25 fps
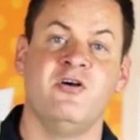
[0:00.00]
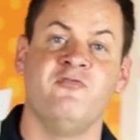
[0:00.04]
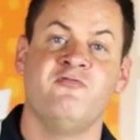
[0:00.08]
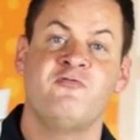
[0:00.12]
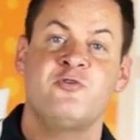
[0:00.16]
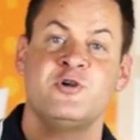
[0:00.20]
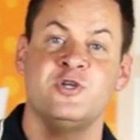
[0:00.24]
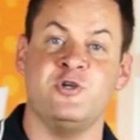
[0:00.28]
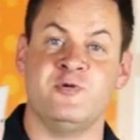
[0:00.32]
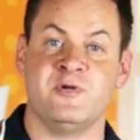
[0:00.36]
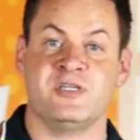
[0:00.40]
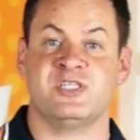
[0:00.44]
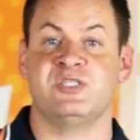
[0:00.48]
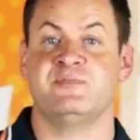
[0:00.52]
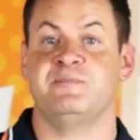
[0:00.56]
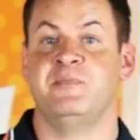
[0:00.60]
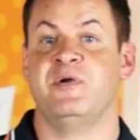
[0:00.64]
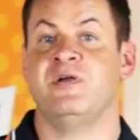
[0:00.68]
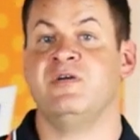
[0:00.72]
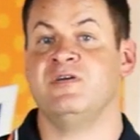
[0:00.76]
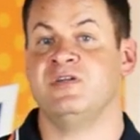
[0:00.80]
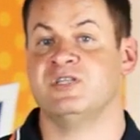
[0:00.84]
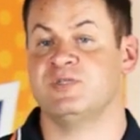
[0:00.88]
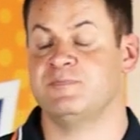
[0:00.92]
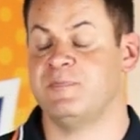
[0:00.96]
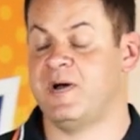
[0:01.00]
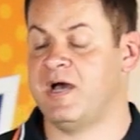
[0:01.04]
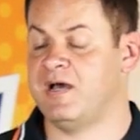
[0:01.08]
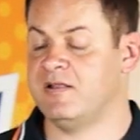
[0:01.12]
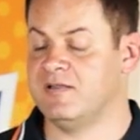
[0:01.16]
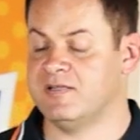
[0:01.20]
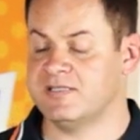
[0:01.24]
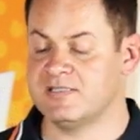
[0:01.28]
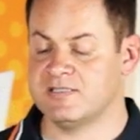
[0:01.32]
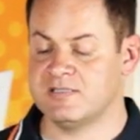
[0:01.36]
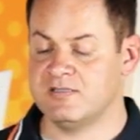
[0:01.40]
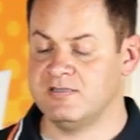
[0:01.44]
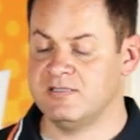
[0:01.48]
For you experienced
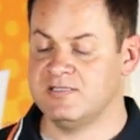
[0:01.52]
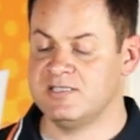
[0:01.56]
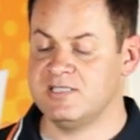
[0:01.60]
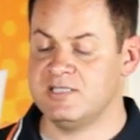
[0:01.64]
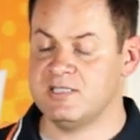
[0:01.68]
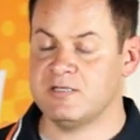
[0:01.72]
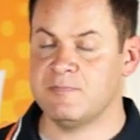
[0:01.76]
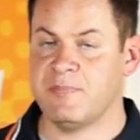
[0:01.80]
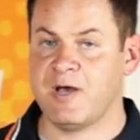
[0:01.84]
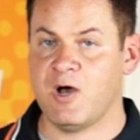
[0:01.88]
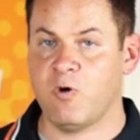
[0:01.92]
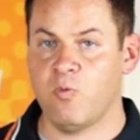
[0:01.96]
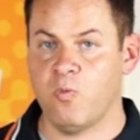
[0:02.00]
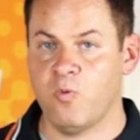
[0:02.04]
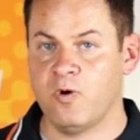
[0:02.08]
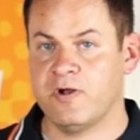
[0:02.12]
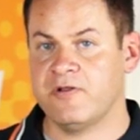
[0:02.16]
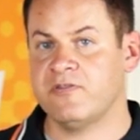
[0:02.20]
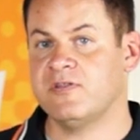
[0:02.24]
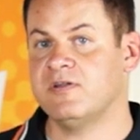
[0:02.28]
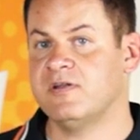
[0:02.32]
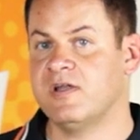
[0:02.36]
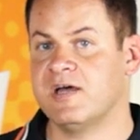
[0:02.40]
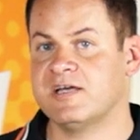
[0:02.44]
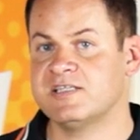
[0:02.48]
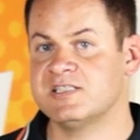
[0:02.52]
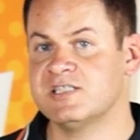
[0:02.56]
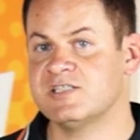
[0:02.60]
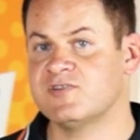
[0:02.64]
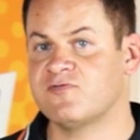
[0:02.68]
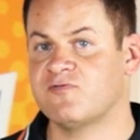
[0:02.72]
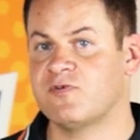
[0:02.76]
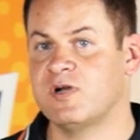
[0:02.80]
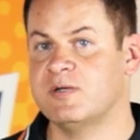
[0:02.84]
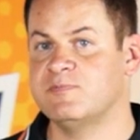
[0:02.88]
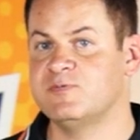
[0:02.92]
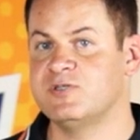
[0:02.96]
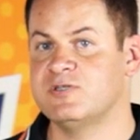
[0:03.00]
pilots, this is about one of the nicest
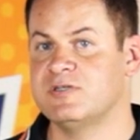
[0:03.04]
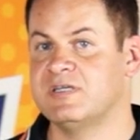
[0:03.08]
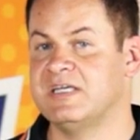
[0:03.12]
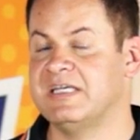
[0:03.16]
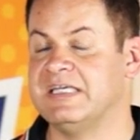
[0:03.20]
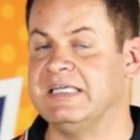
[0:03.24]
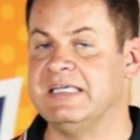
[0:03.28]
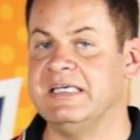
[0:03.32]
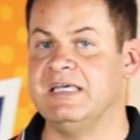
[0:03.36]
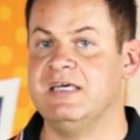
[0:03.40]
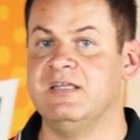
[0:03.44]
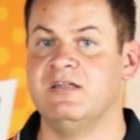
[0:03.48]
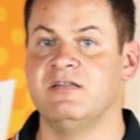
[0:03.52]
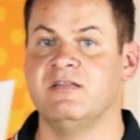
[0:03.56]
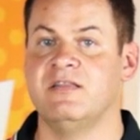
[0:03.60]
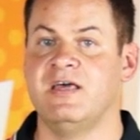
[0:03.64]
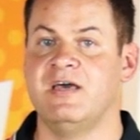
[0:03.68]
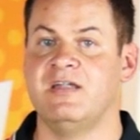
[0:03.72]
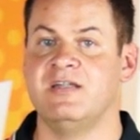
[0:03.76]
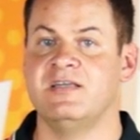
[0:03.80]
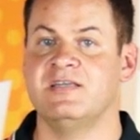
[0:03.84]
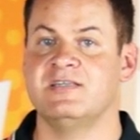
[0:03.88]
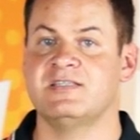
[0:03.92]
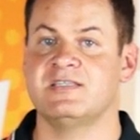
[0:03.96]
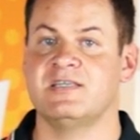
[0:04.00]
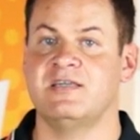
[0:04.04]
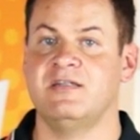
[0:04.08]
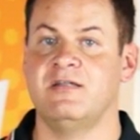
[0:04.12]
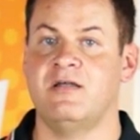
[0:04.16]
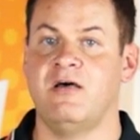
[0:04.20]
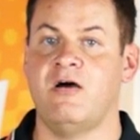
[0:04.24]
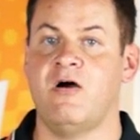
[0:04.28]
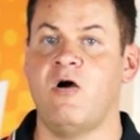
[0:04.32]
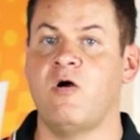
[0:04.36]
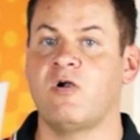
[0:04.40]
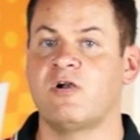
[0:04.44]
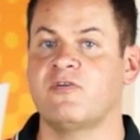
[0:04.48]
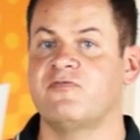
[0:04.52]
frames you can get that is an
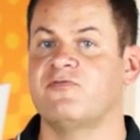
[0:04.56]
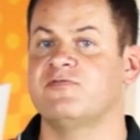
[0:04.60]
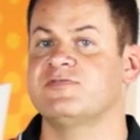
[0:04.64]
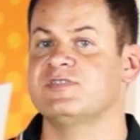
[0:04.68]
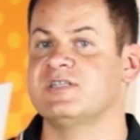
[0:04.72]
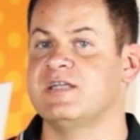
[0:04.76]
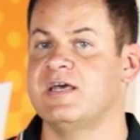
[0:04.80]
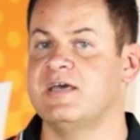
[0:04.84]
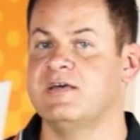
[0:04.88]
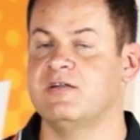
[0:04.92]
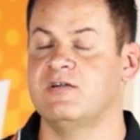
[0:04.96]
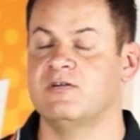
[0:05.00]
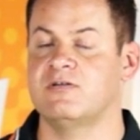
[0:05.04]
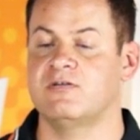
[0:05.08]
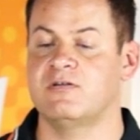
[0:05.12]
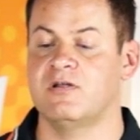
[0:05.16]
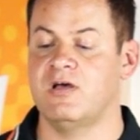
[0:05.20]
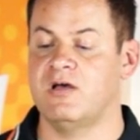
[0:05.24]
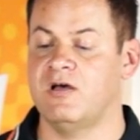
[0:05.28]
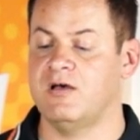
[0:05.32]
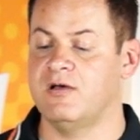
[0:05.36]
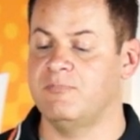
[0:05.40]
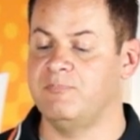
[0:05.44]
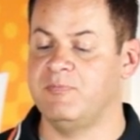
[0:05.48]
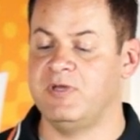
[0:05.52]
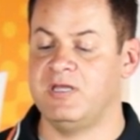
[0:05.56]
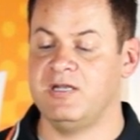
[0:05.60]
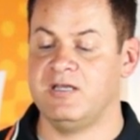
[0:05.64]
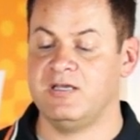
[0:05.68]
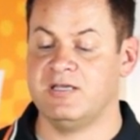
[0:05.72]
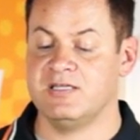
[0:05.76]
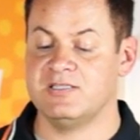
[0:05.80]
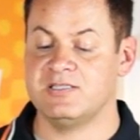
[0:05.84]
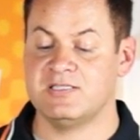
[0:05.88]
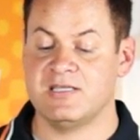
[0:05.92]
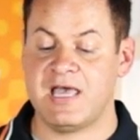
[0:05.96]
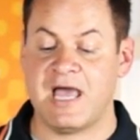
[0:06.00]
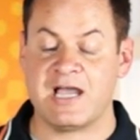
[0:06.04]
ARF standard, meaning
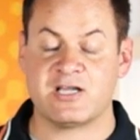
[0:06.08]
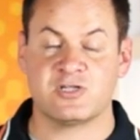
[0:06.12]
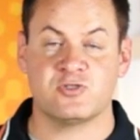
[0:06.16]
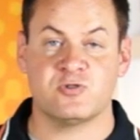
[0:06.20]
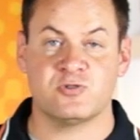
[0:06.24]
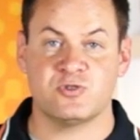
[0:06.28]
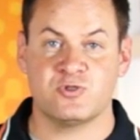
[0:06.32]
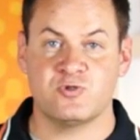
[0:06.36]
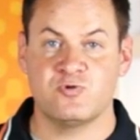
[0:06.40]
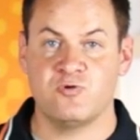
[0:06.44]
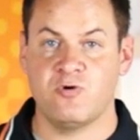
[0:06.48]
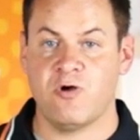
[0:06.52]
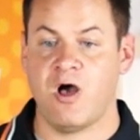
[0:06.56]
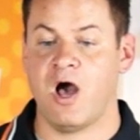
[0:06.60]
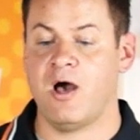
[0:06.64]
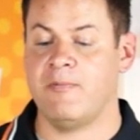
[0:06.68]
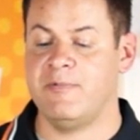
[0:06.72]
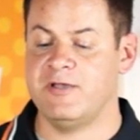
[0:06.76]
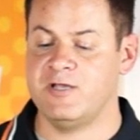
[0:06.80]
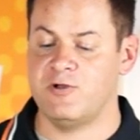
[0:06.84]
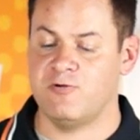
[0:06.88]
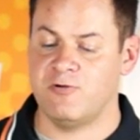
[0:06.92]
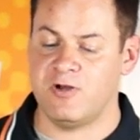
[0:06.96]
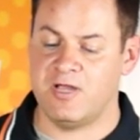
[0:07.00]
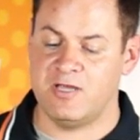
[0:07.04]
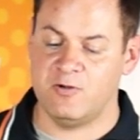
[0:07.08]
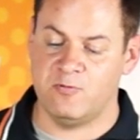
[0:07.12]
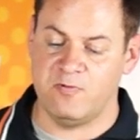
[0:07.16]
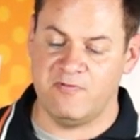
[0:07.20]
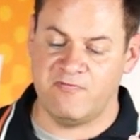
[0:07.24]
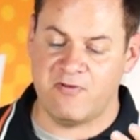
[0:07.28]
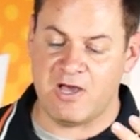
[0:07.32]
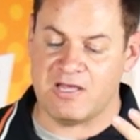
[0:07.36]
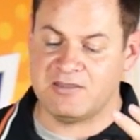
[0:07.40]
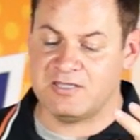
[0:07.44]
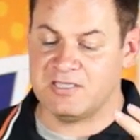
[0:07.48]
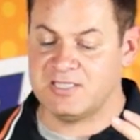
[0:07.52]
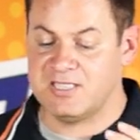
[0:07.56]
it's actual true hobby grade. We've
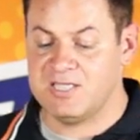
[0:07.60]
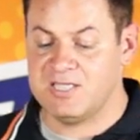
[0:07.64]
got the